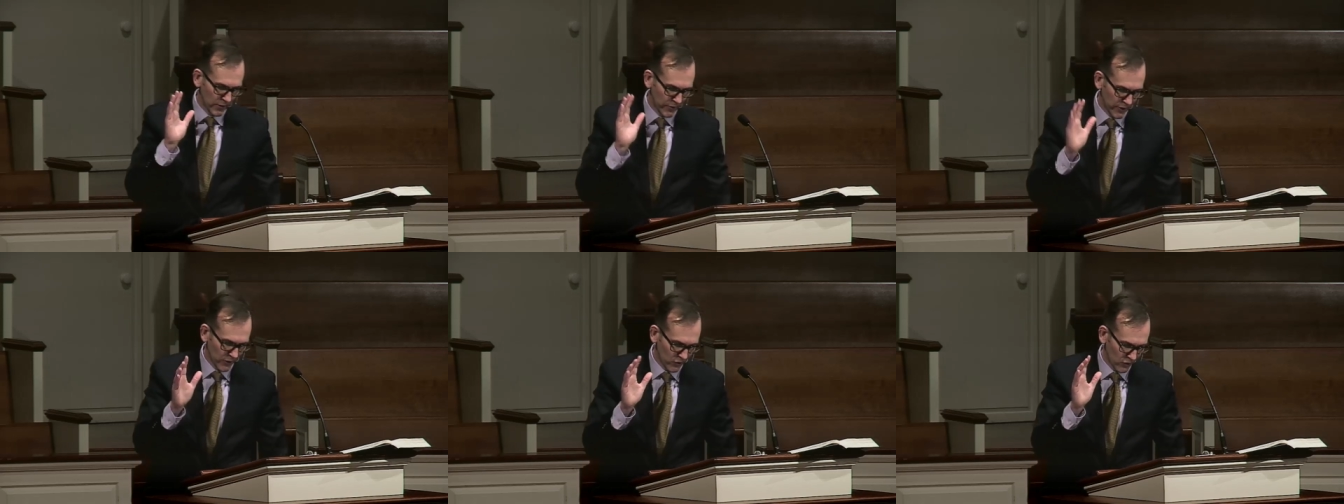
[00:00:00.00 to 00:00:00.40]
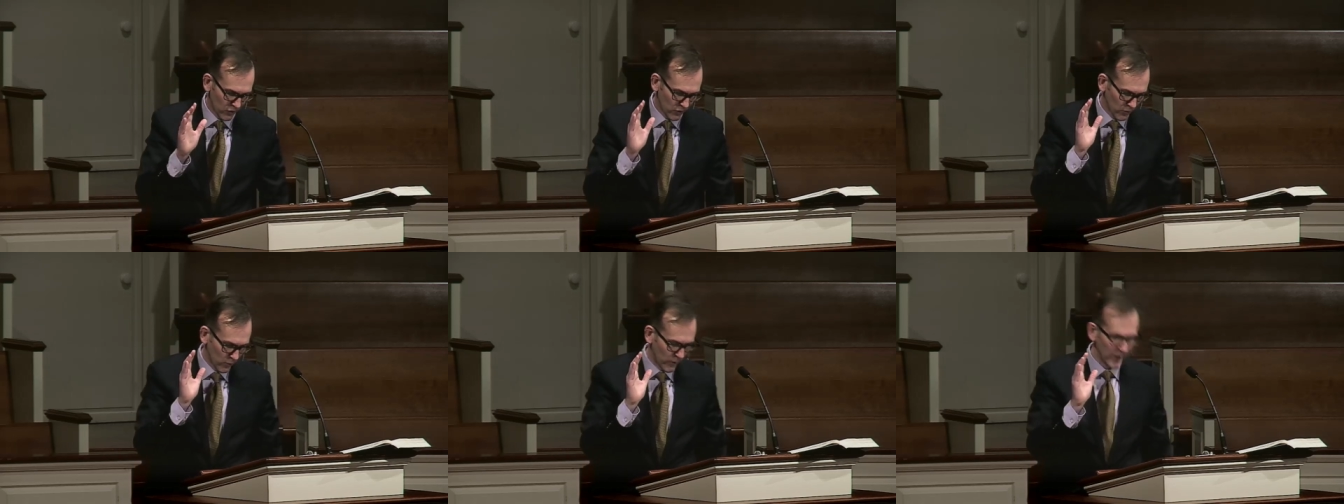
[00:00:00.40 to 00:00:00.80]

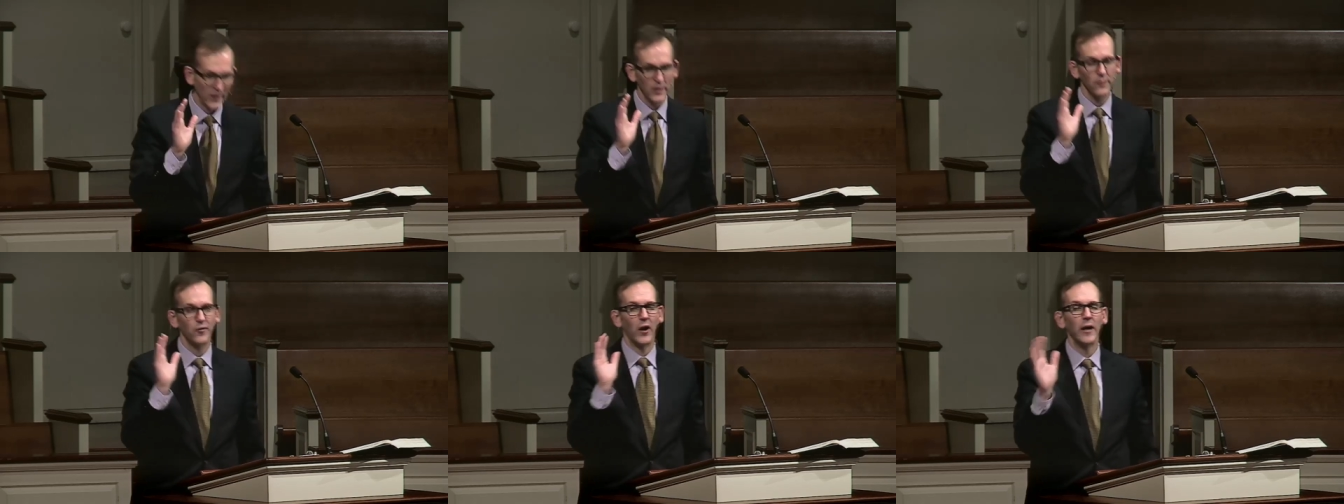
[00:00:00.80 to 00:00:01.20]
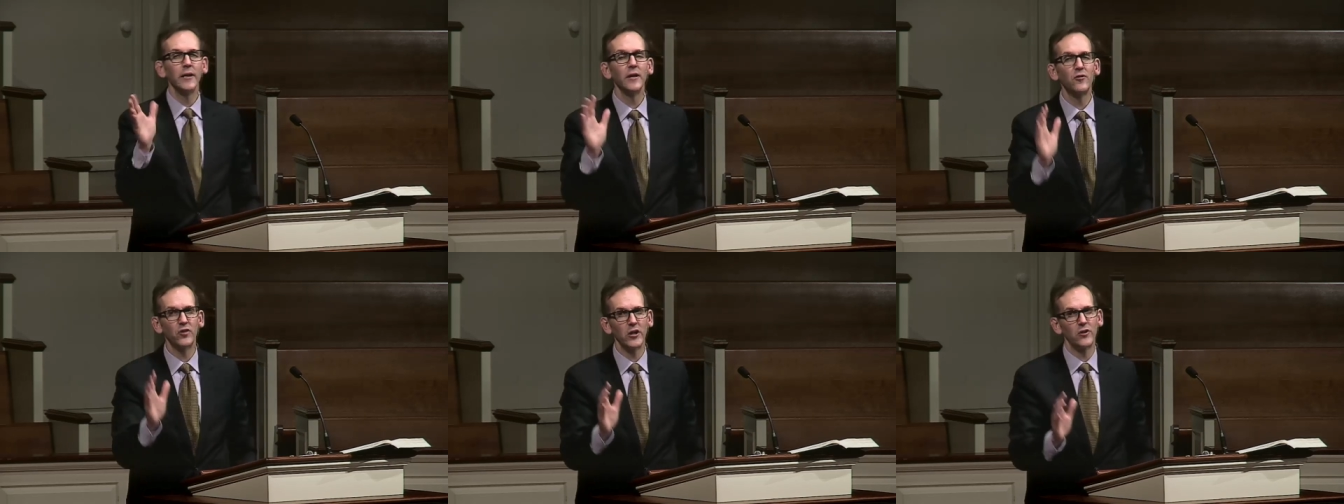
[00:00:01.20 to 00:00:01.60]
this week, for
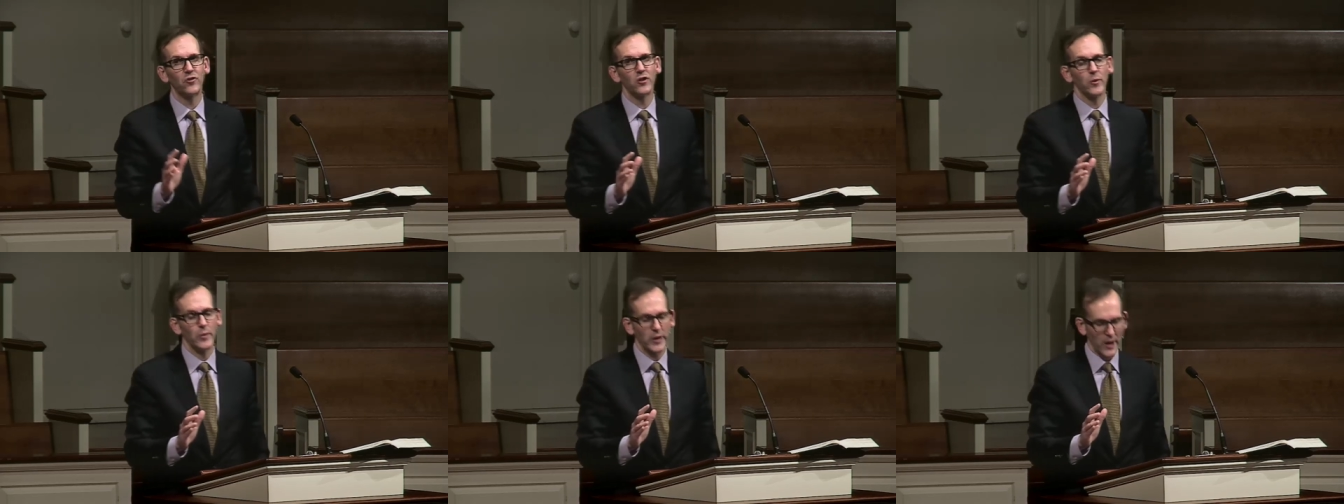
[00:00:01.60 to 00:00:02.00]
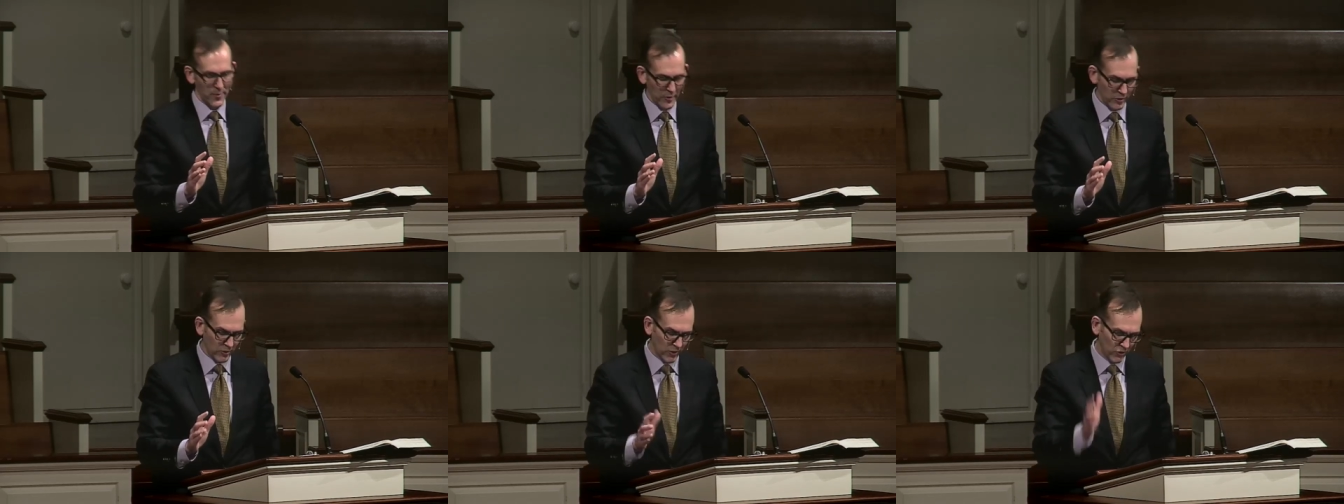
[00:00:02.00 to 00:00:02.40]
any teaching we
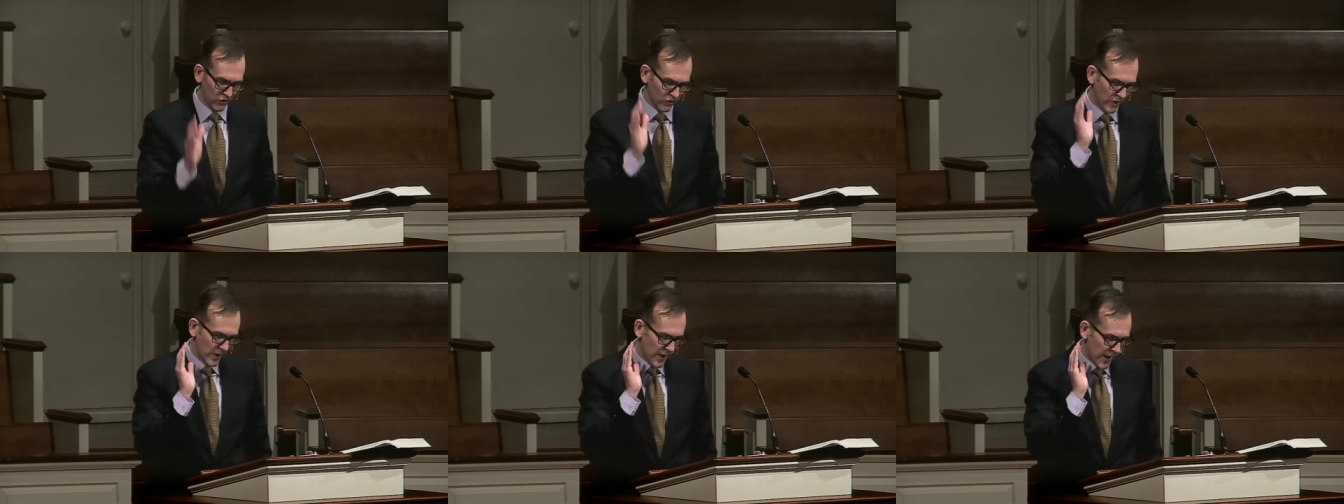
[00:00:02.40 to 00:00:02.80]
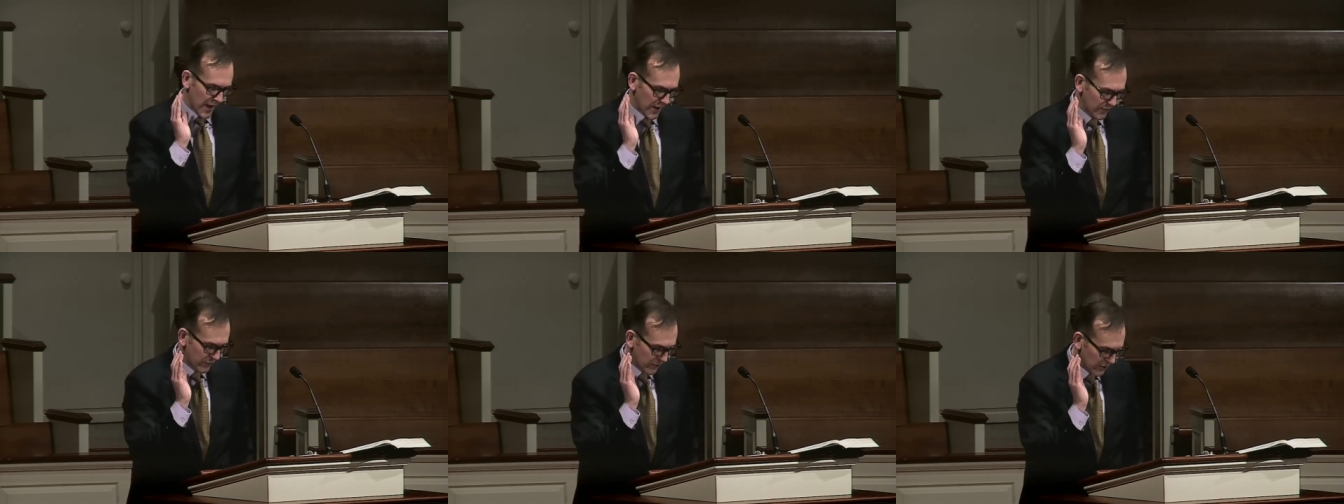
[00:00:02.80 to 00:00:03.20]
come across,
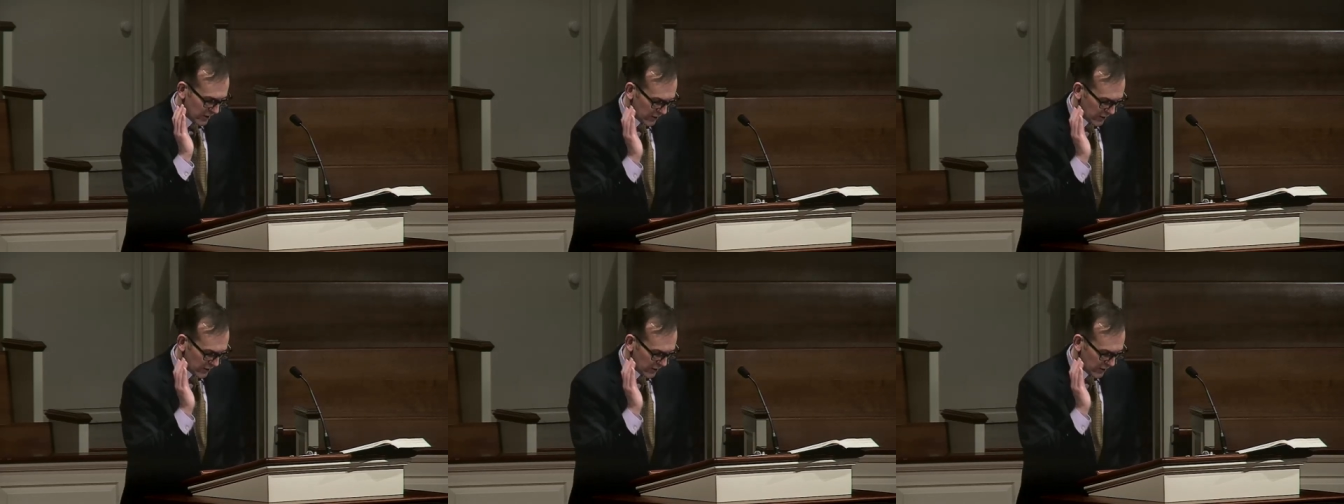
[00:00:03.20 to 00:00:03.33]
and